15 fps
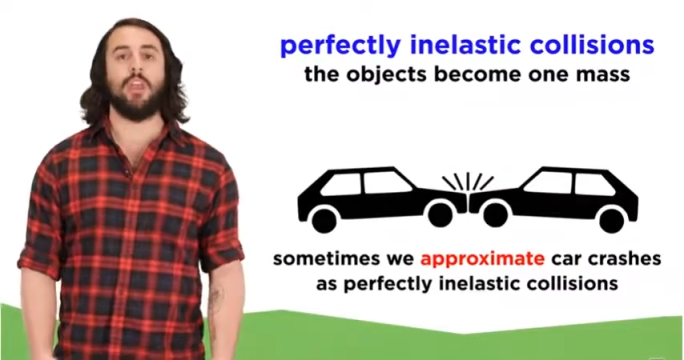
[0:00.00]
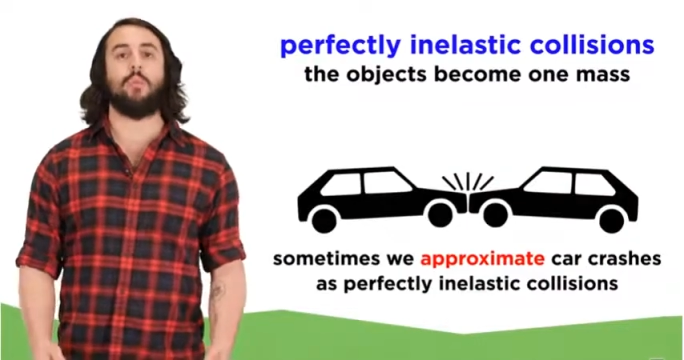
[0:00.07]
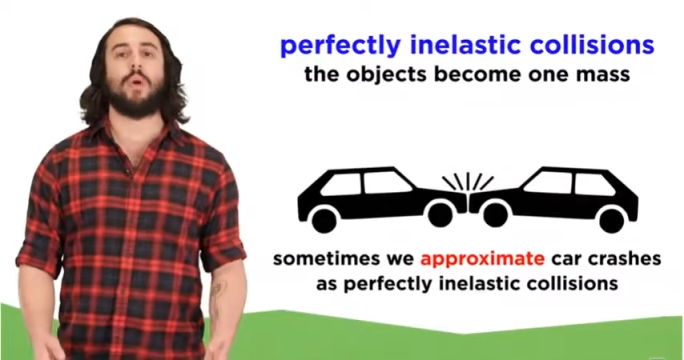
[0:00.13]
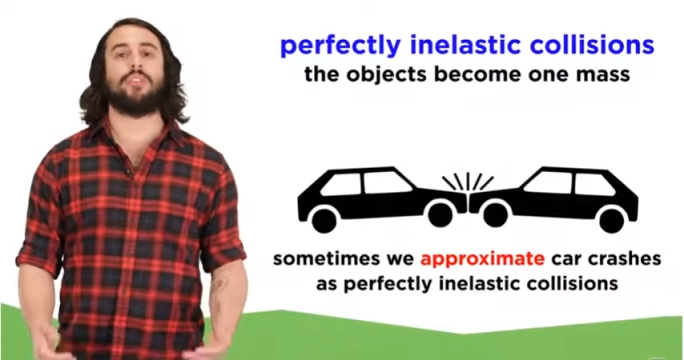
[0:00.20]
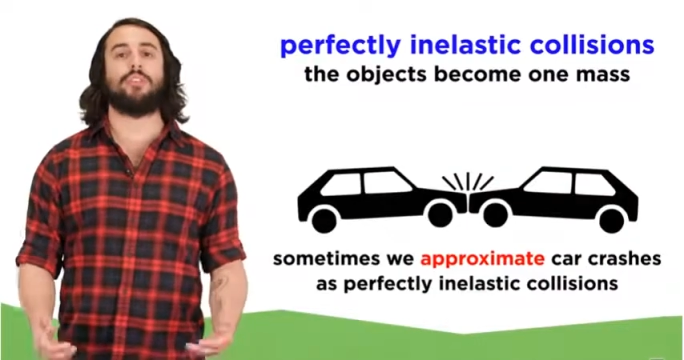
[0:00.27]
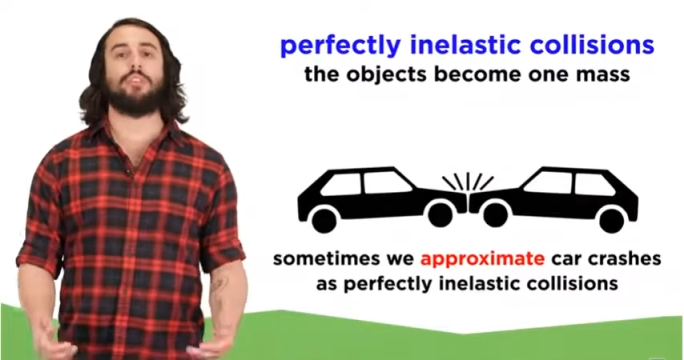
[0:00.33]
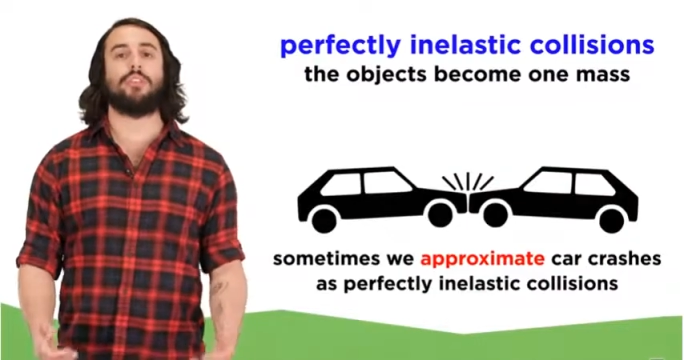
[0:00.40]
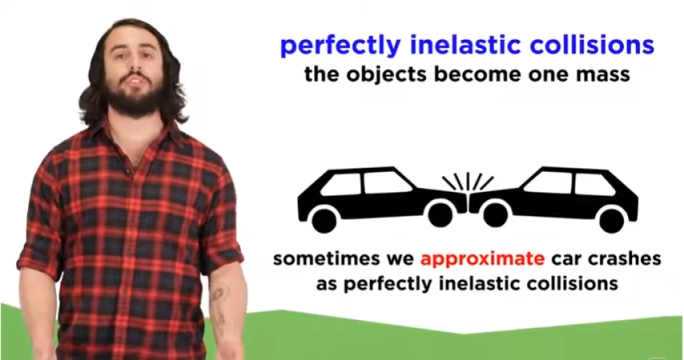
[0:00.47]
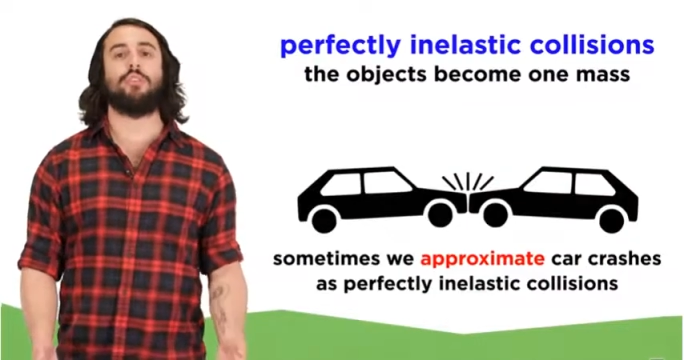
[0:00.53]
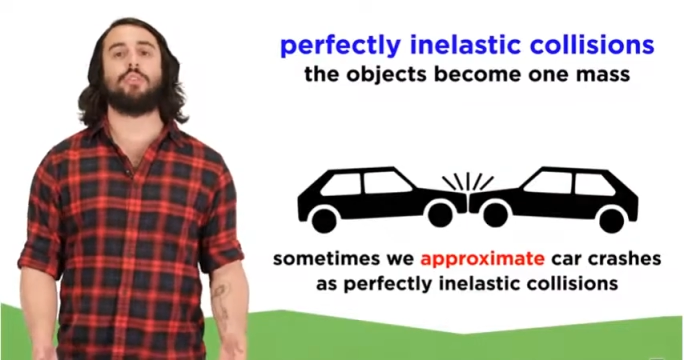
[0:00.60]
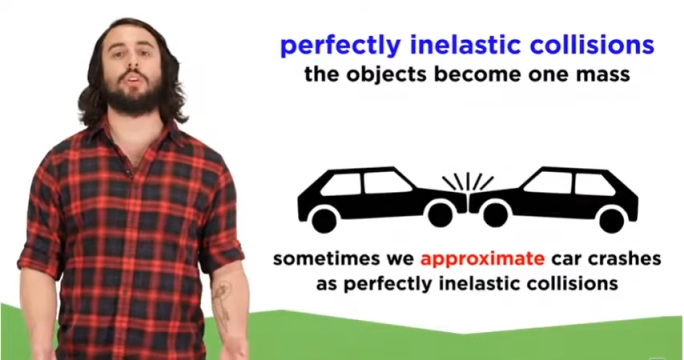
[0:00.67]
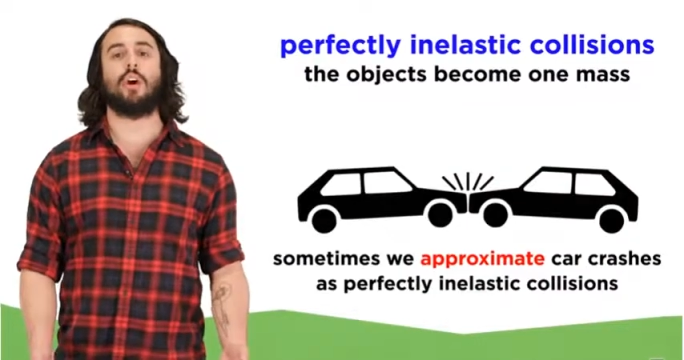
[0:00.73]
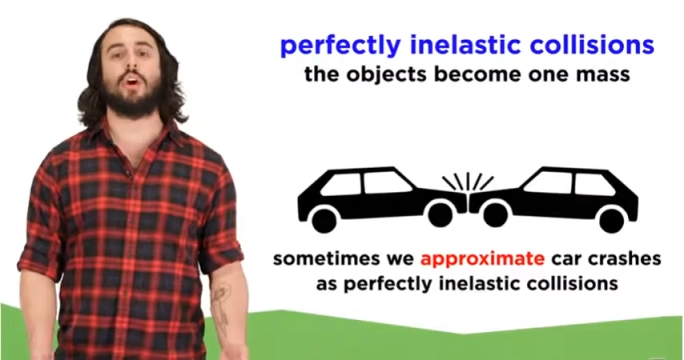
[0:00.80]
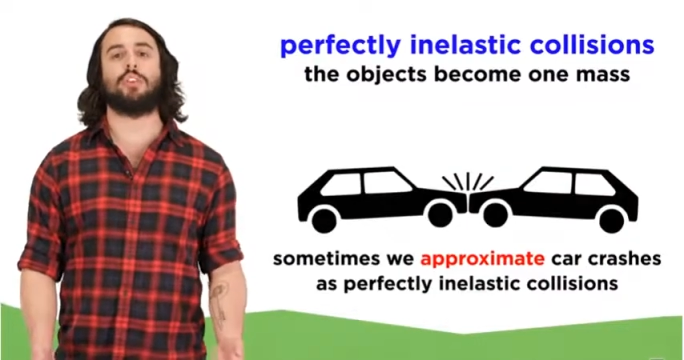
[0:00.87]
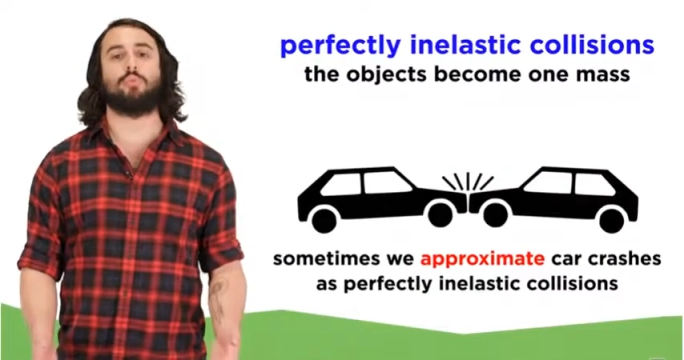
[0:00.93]
whether the two
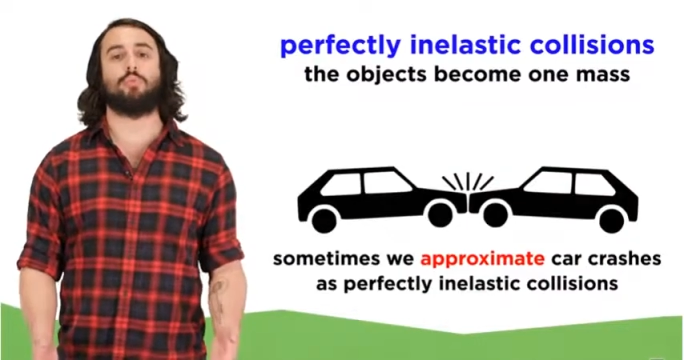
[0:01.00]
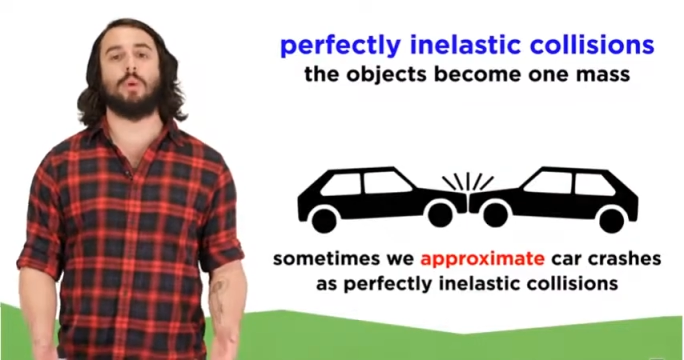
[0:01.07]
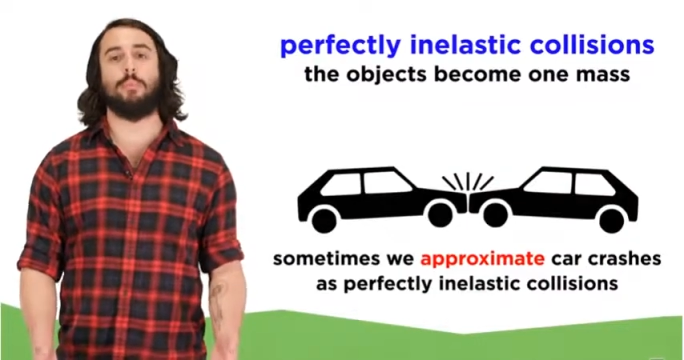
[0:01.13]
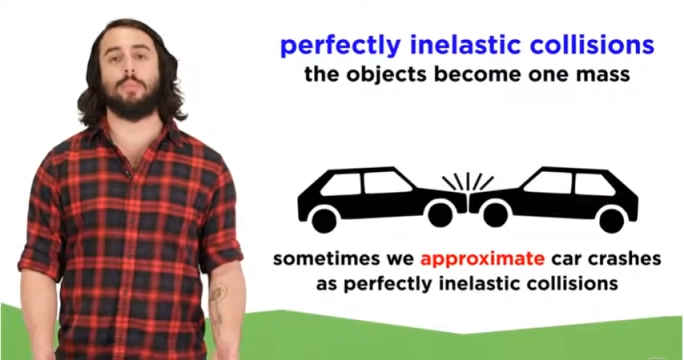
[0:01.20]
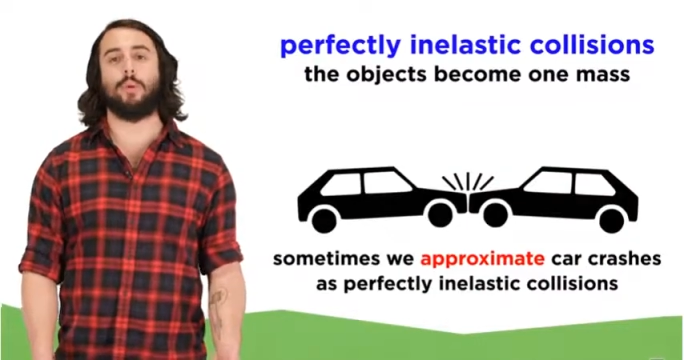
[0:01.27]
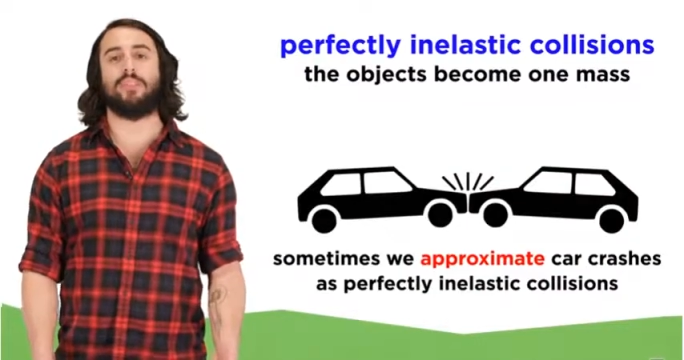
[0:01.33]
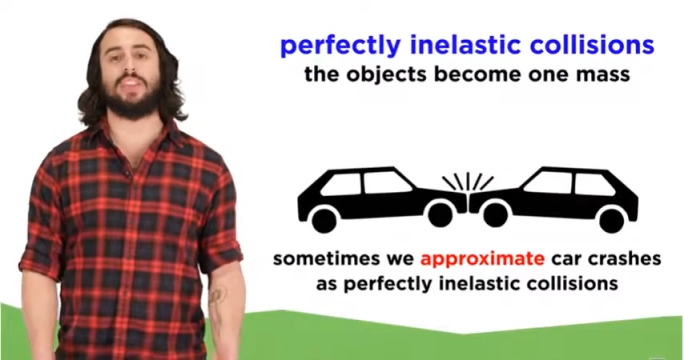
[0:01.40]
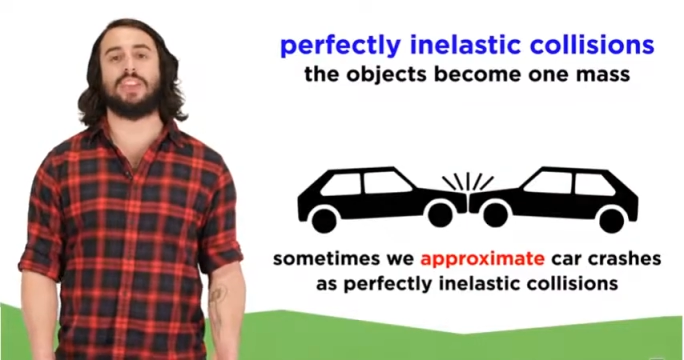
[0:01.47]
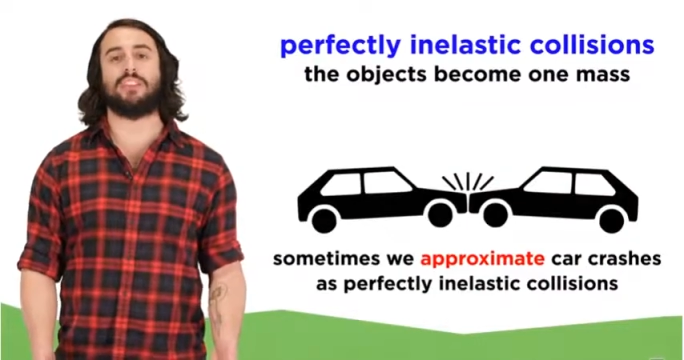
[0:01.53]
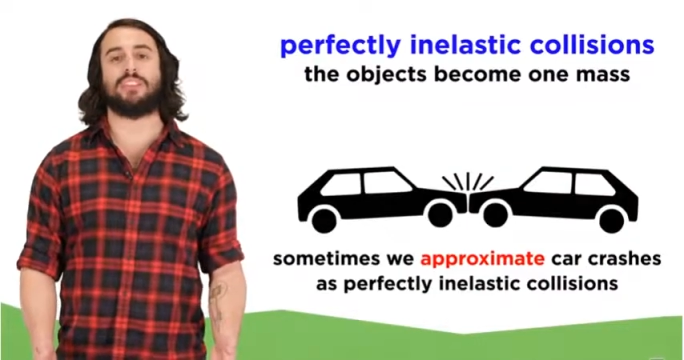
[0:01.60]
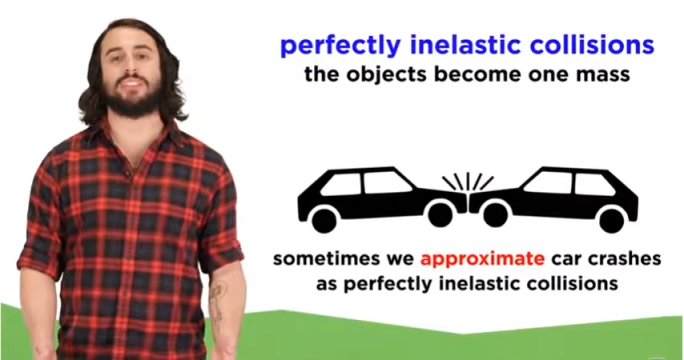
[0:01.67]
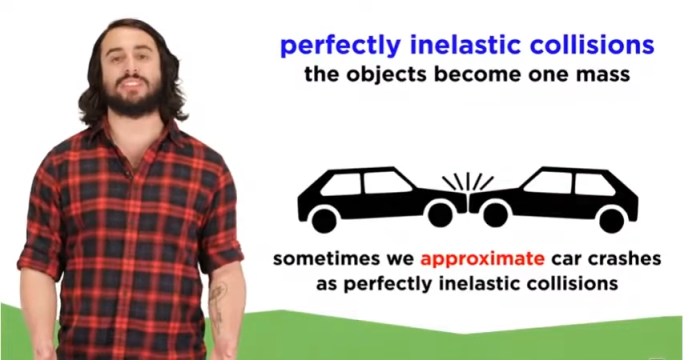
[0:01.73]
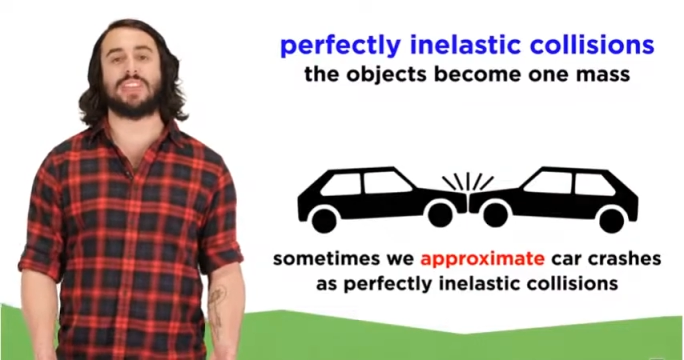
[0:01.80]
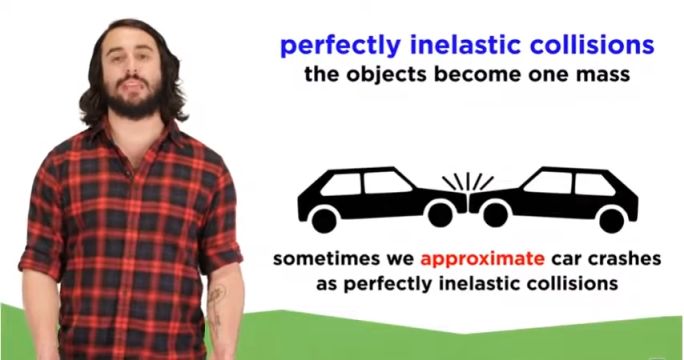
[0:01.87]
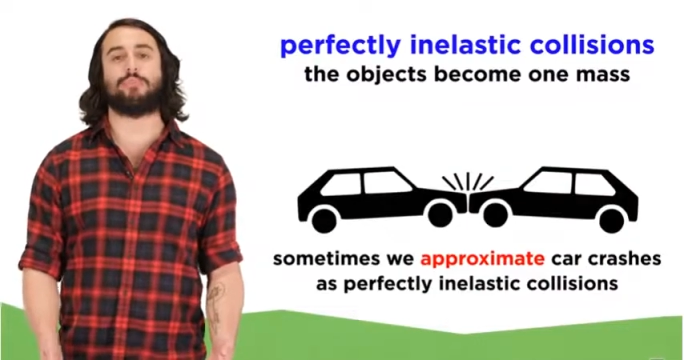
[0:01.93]
cars were moving in
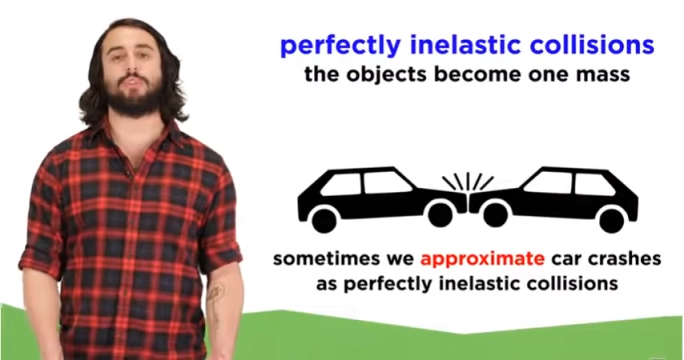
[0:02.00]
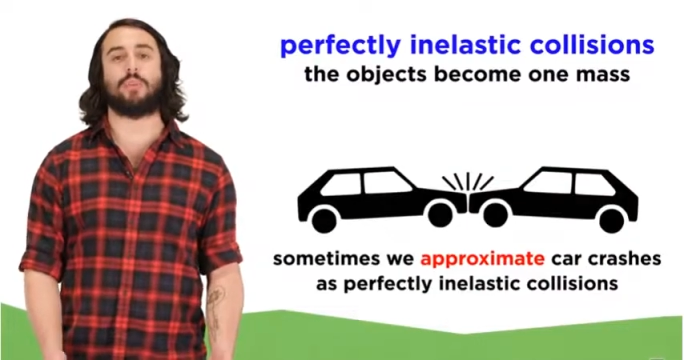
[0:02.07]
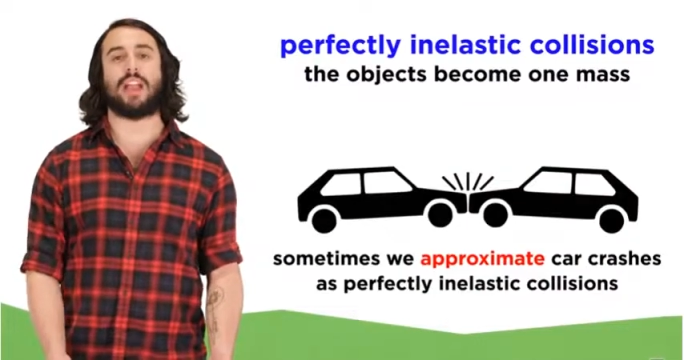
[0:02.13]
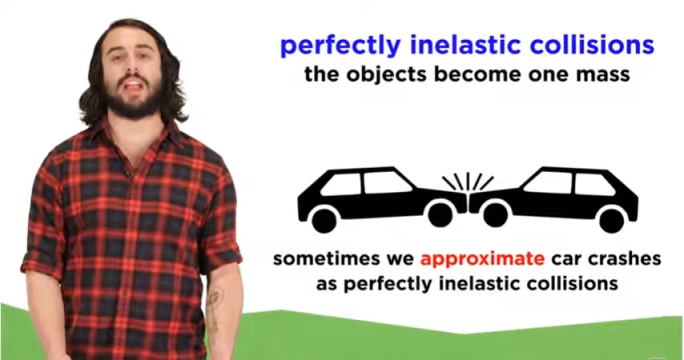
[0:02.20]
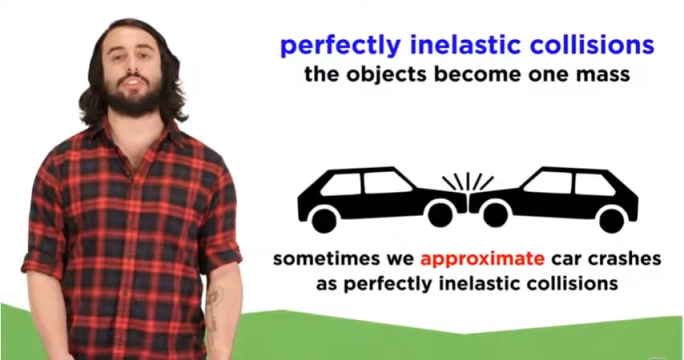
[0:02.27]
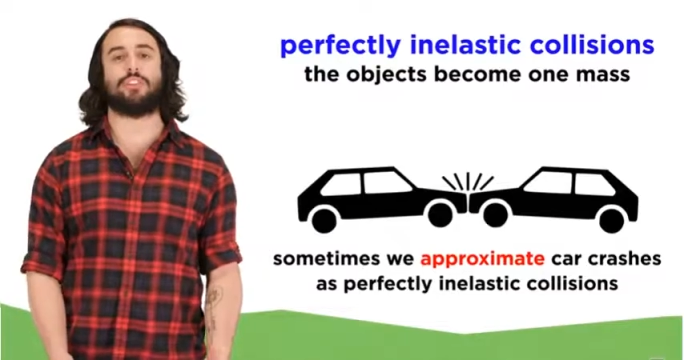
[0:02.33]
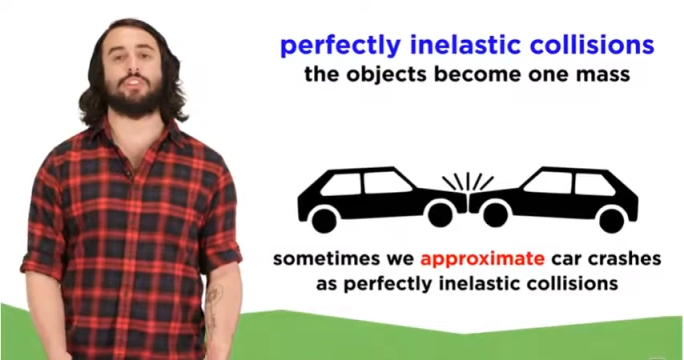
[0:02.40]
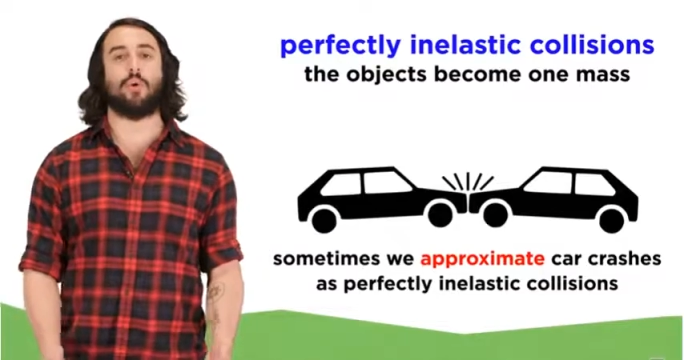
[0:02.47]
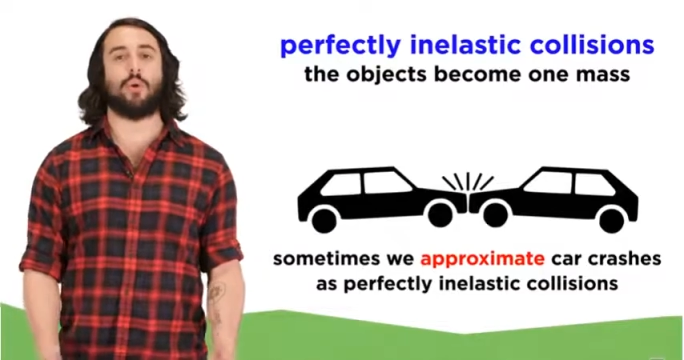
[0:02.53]
the same direction